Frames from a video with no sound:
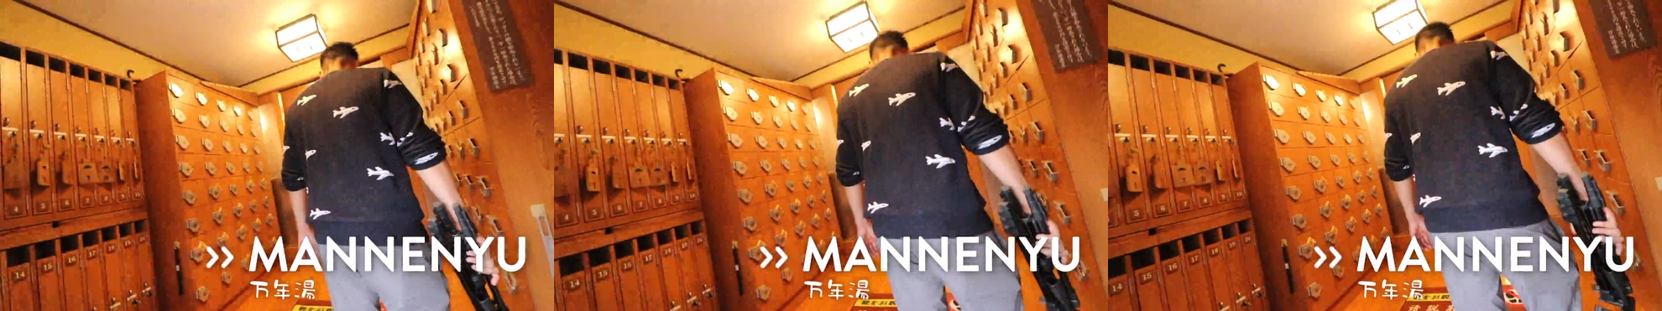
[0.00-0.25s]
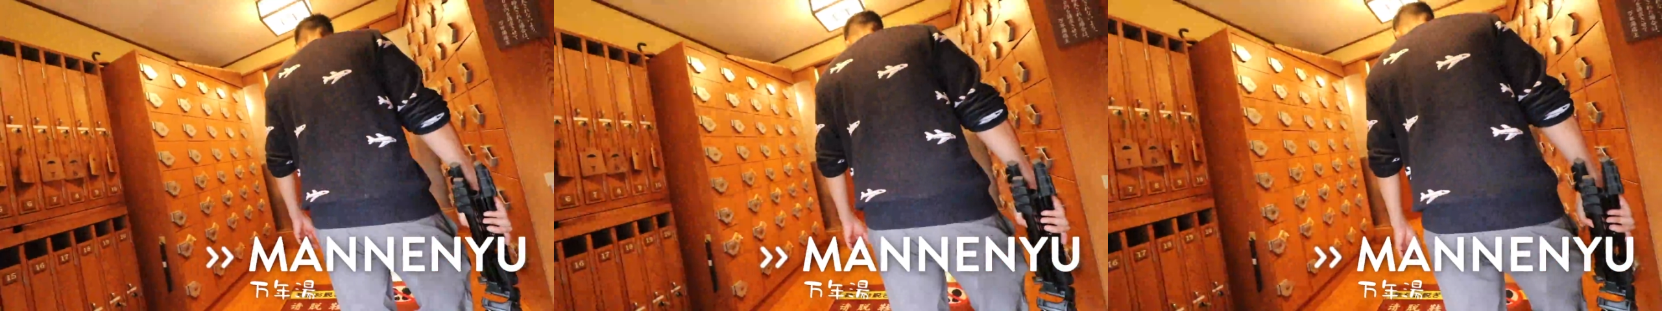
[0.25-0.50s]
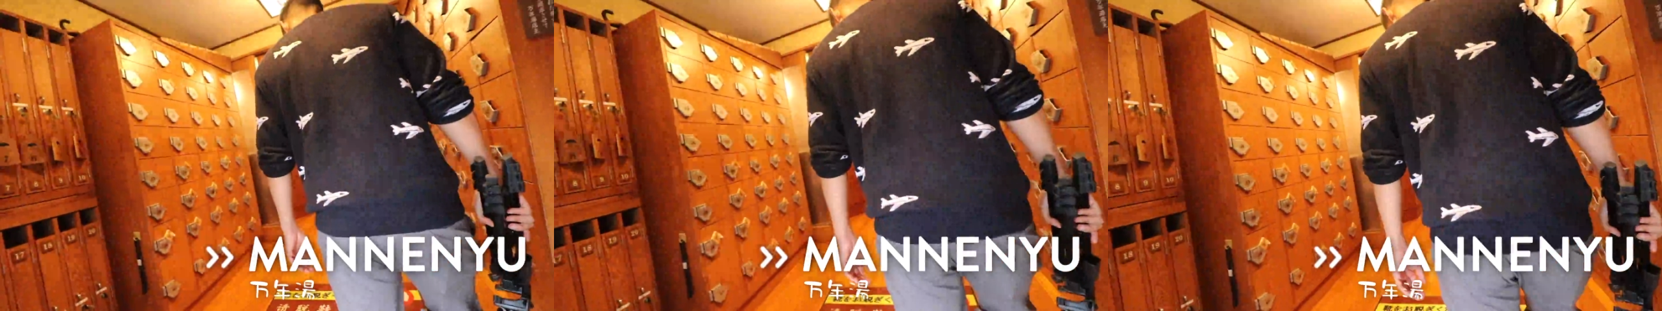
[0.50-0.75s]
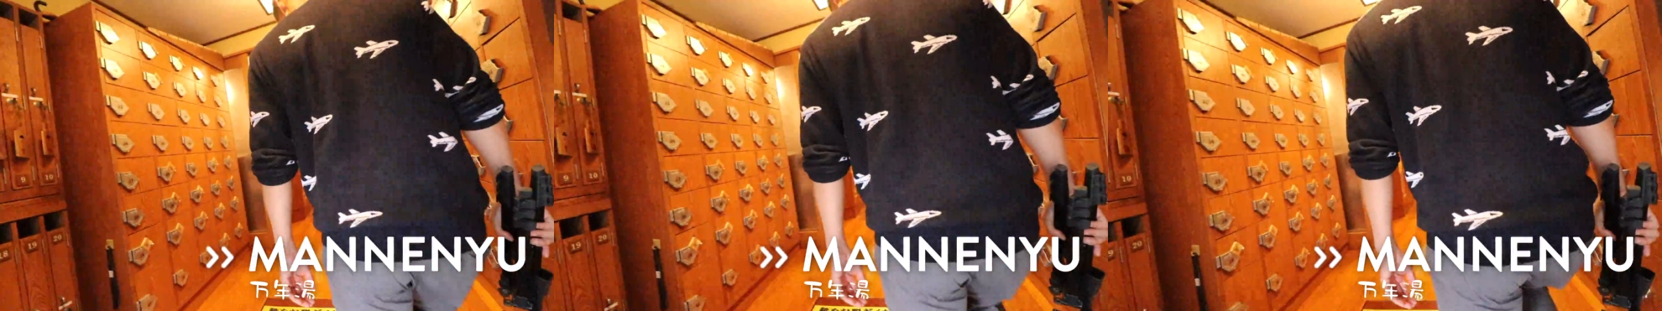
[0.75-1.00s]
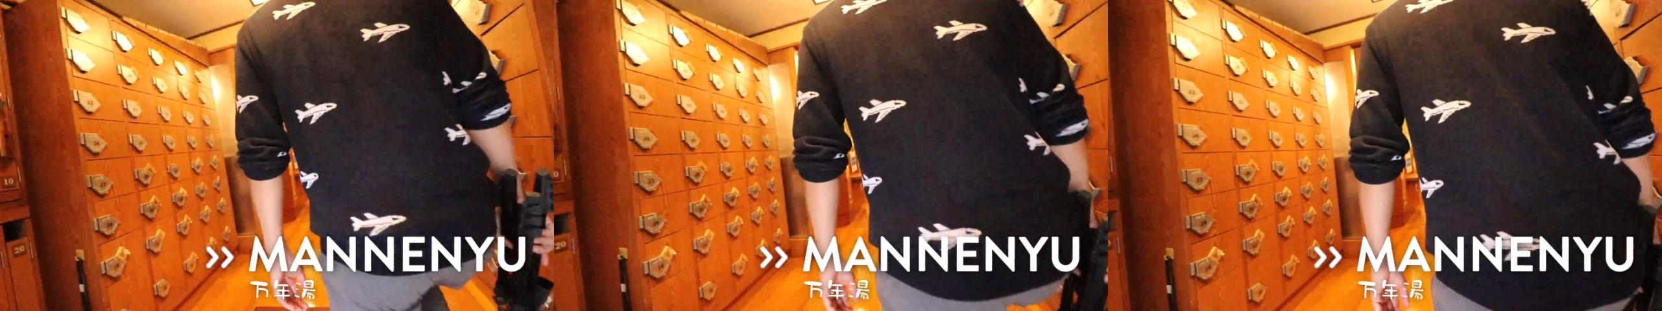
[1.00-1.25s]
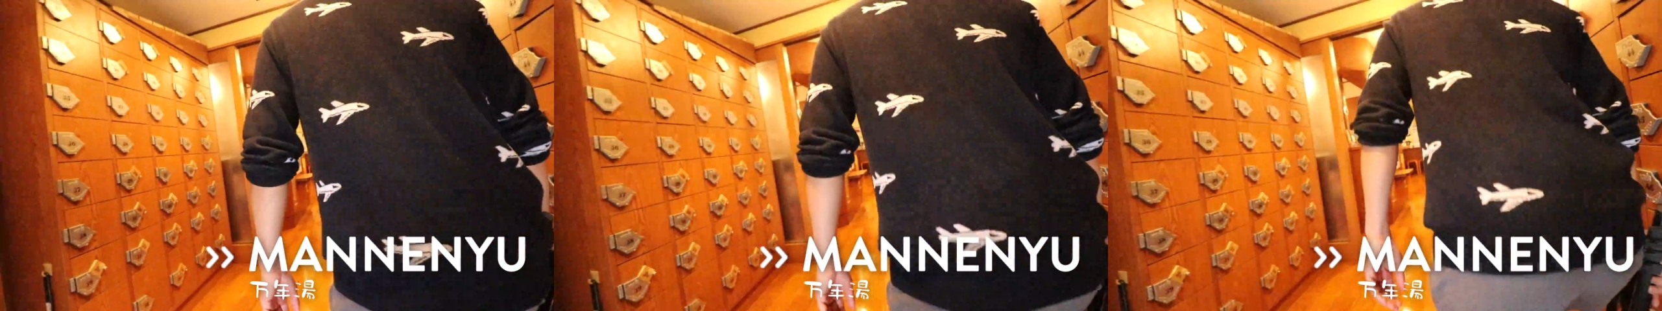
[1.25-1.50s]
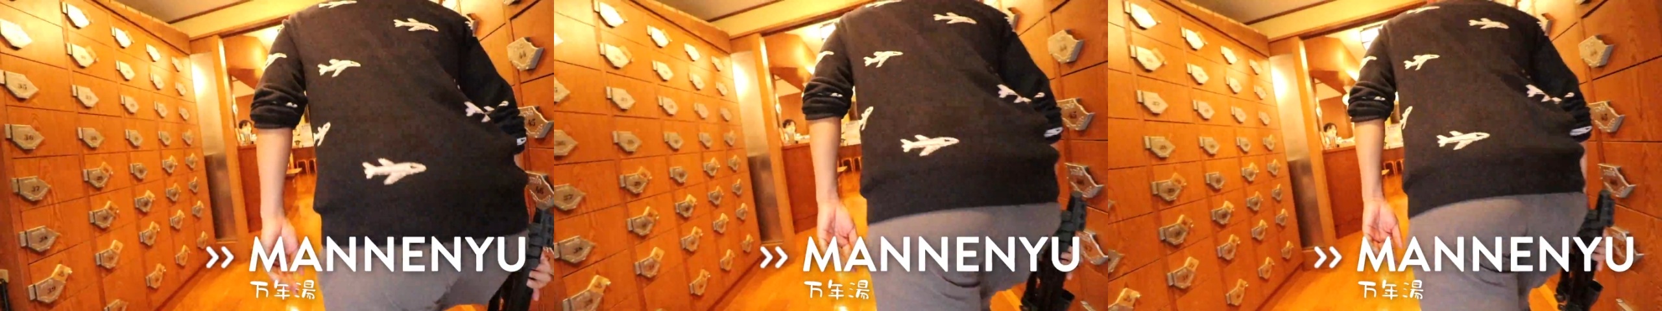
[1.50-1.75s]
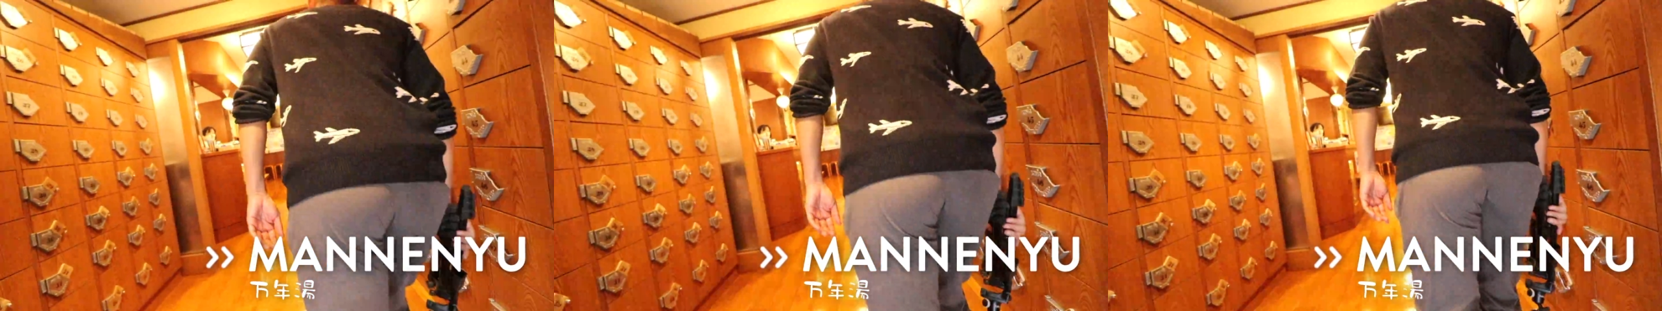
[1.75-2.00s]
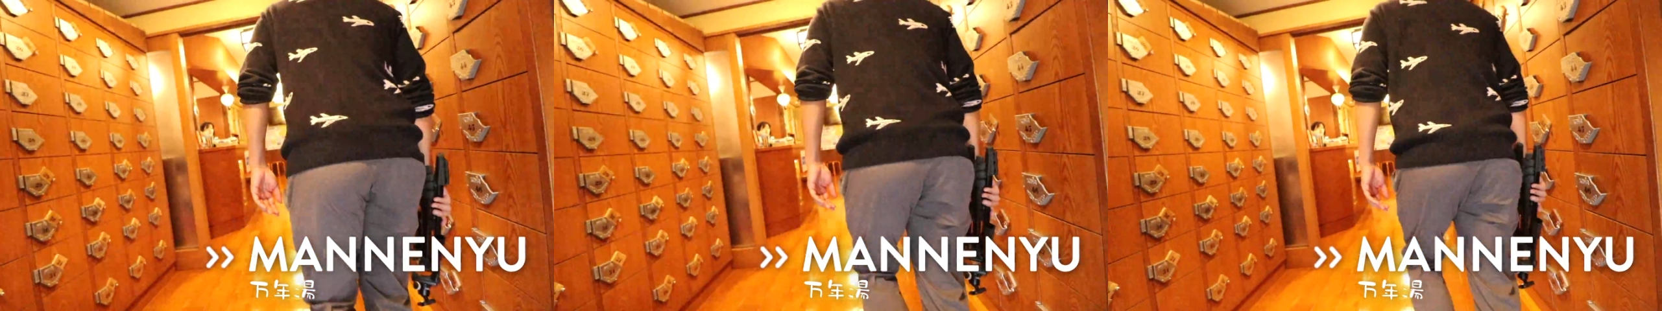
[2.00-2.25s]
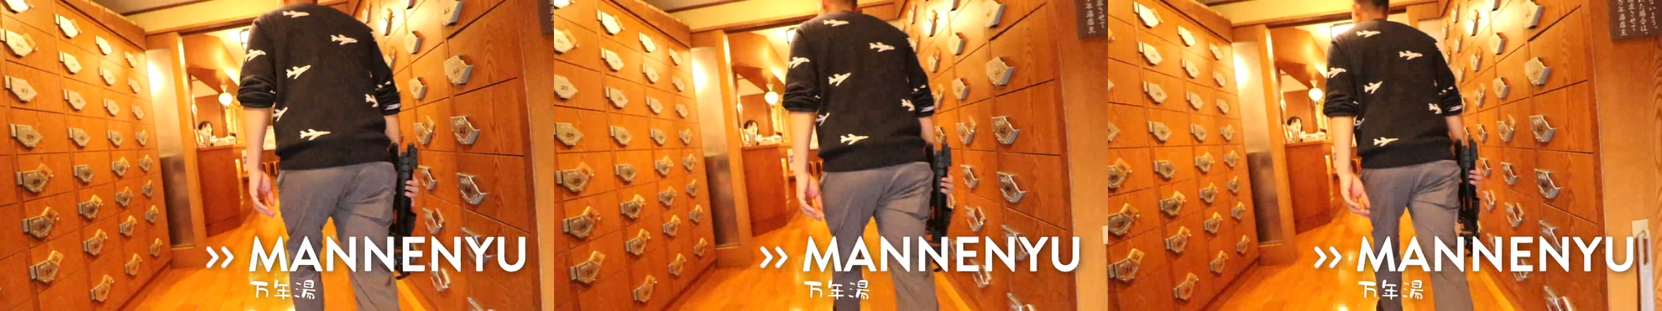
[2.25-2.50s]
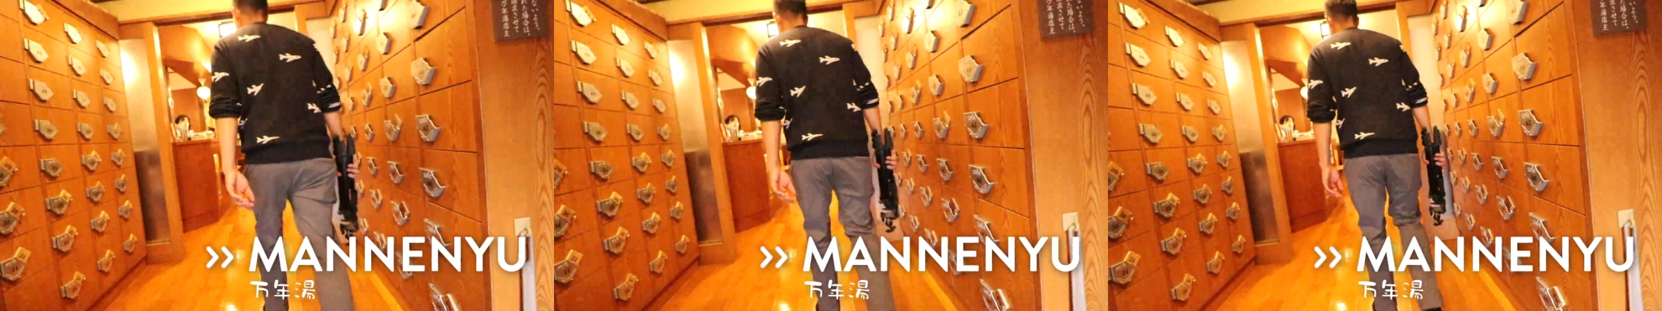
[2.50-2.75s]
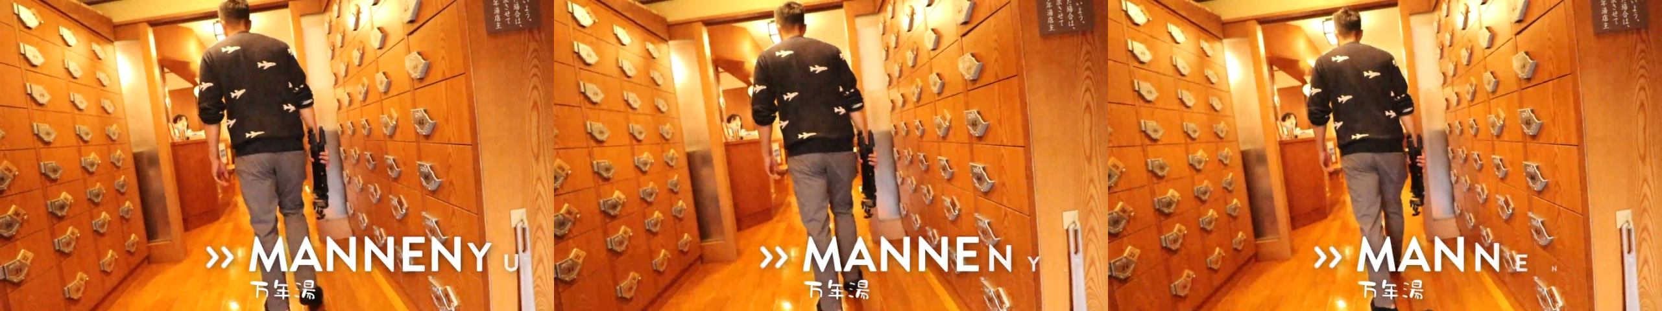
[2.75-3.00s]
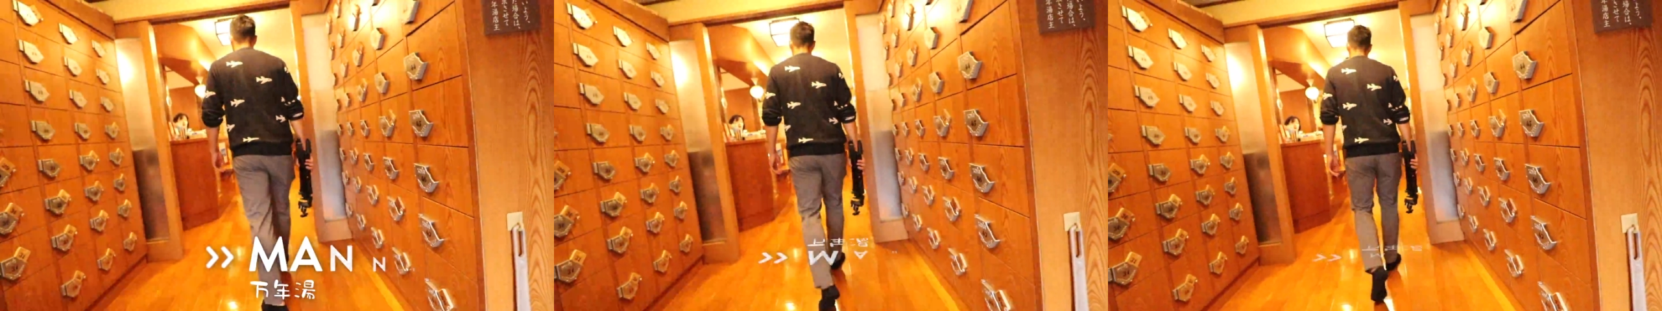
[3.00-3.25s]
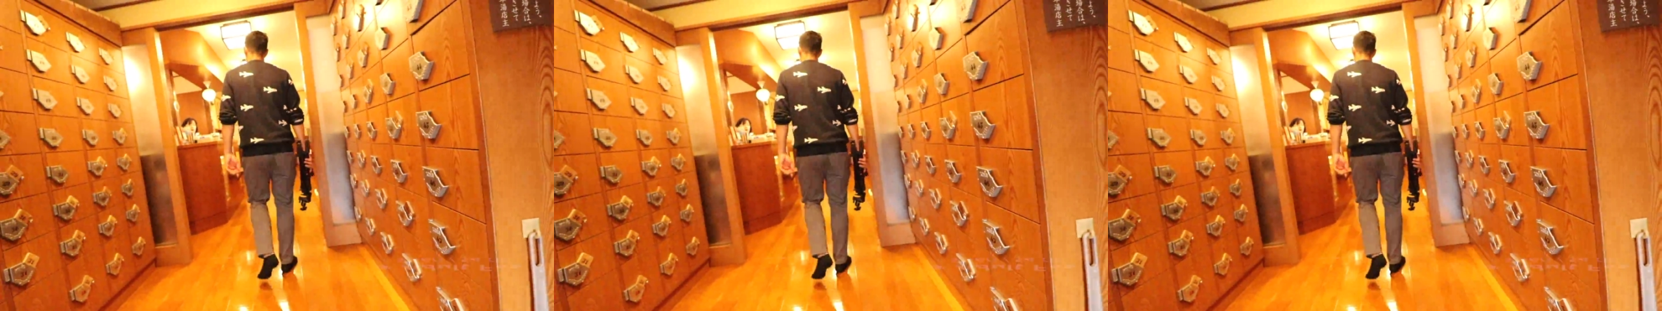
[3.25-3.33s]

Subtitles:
No face is visible, so there are no lips to read.